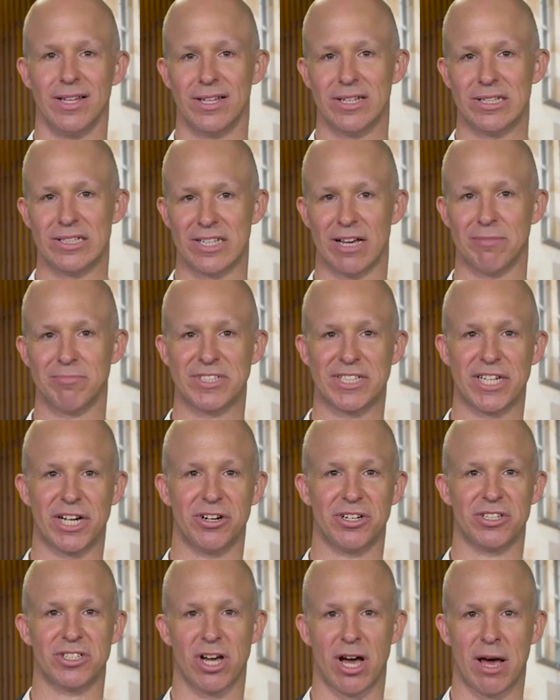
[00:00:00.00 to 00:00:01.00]
Some
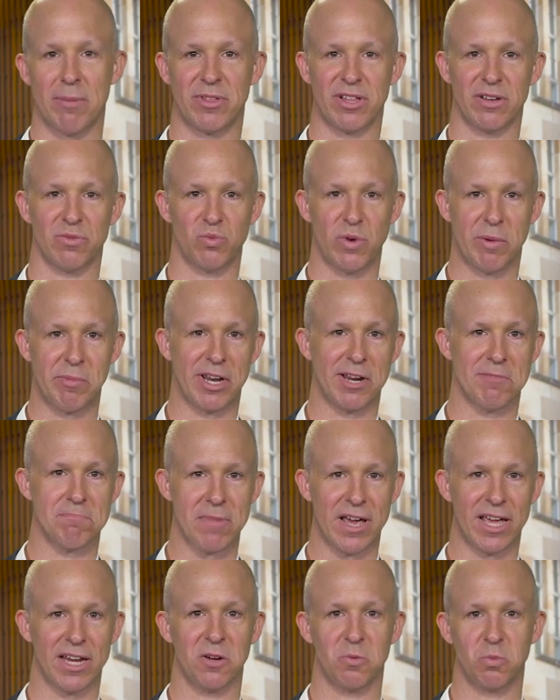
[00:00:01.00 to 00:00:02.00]
stereotypes of women and
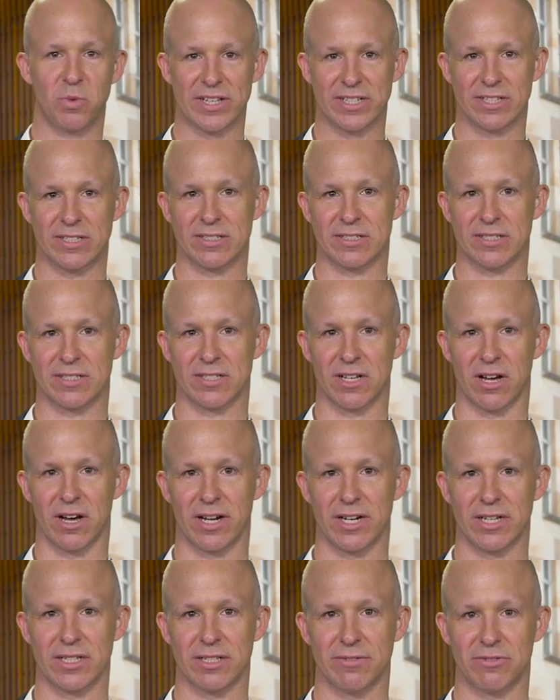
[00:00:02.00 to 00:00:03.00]
men in Western
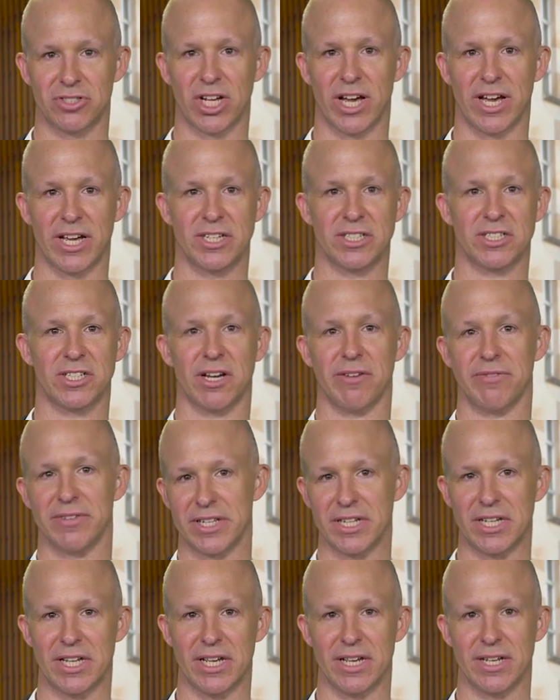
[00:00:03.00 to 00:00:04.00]
societies have changed over
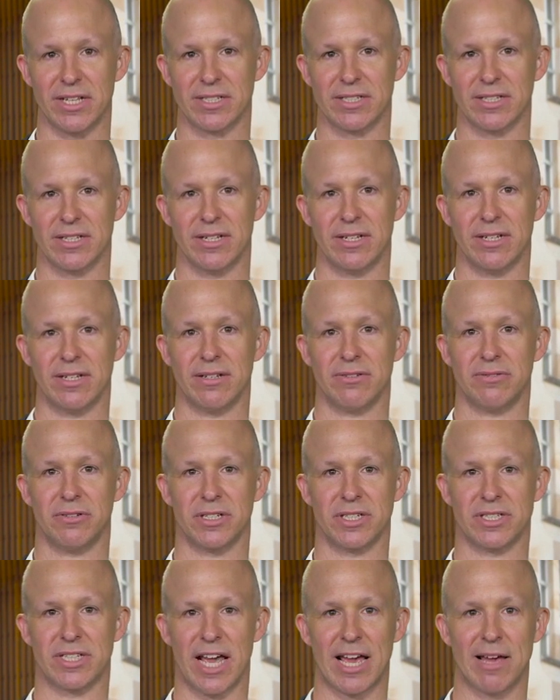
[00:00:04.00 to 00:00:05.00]
the years. For
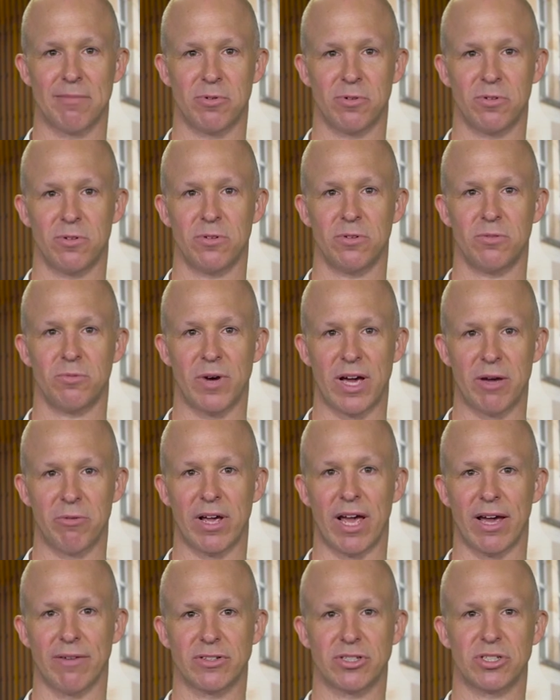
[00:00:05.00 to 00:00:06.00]
example, where
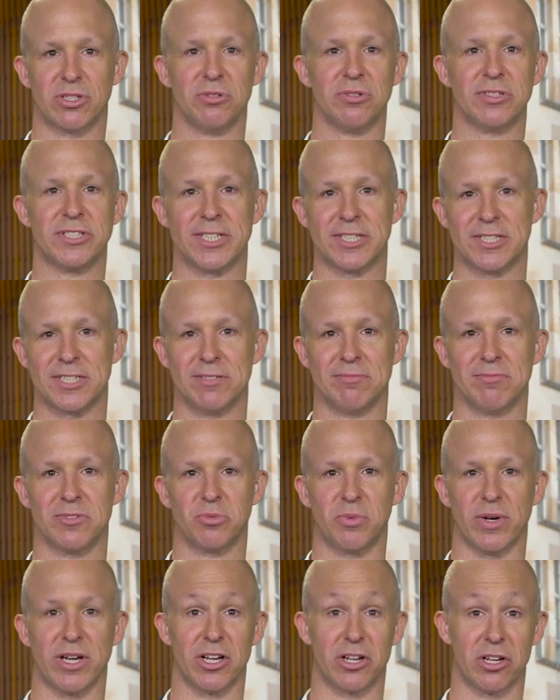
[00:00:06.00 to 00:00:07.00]
we have school systems
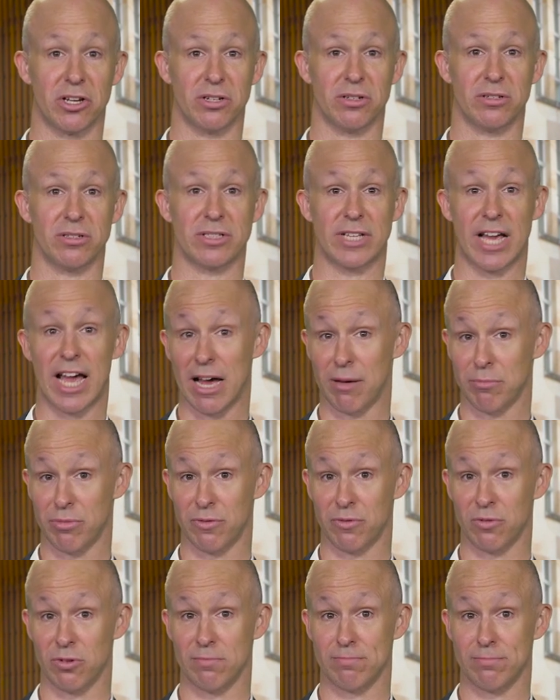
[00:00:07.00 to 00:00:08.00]
where girls
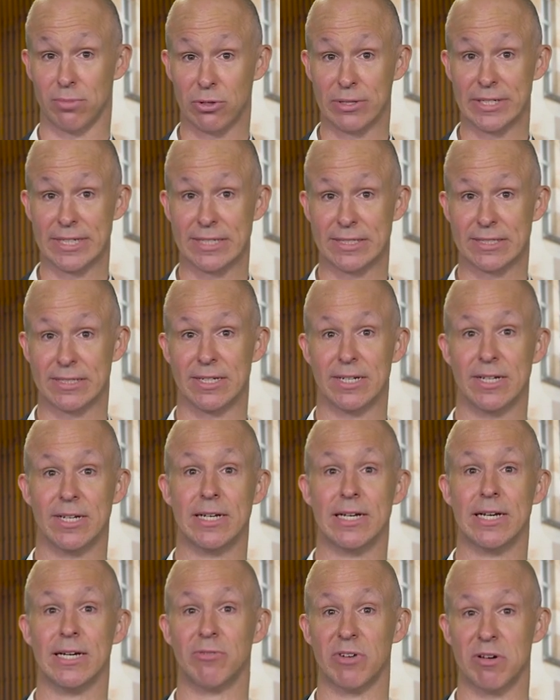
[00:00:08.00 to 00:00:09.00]
outperform boys,
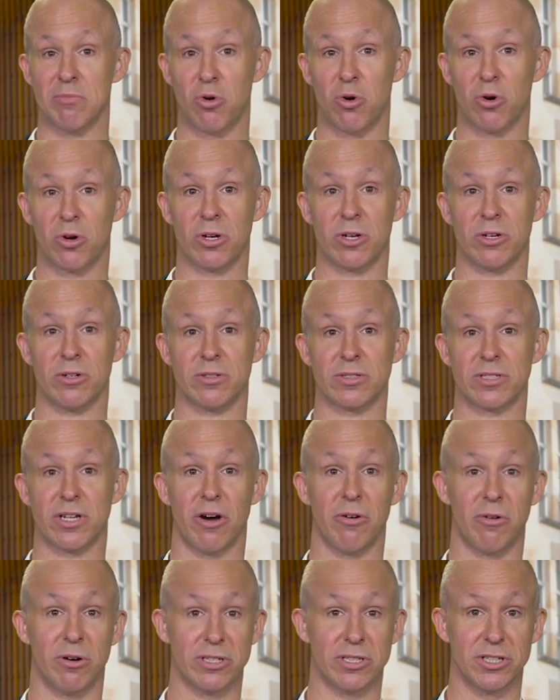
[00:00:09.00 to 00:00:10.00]
where more girls
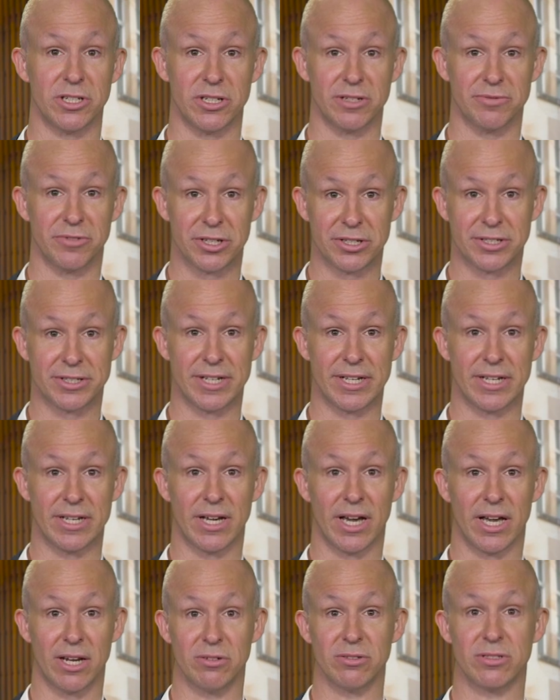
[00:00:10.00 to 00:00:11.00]
go on to university
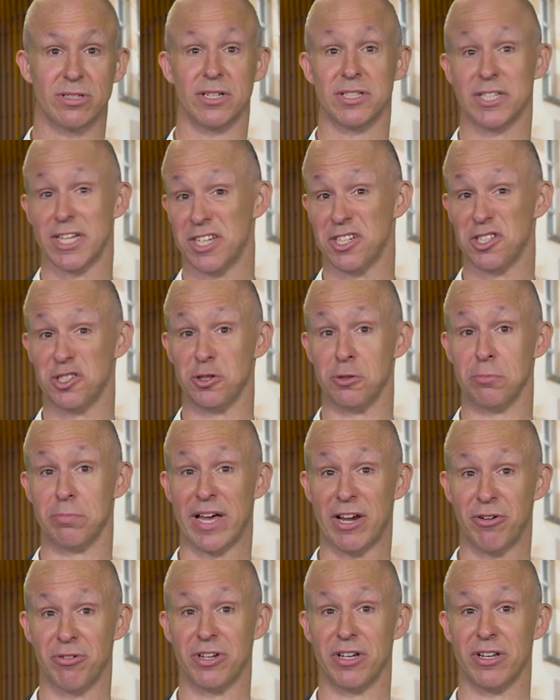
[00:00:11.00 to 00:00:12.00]
and also tend to do
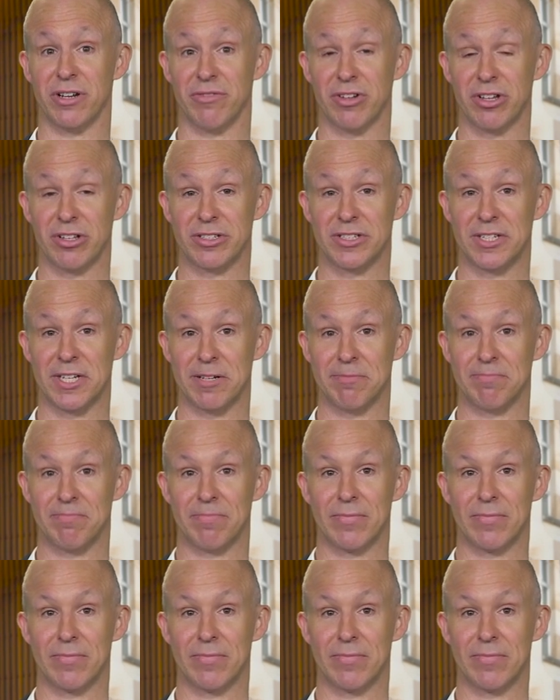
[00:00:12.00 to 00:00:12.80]
better at university.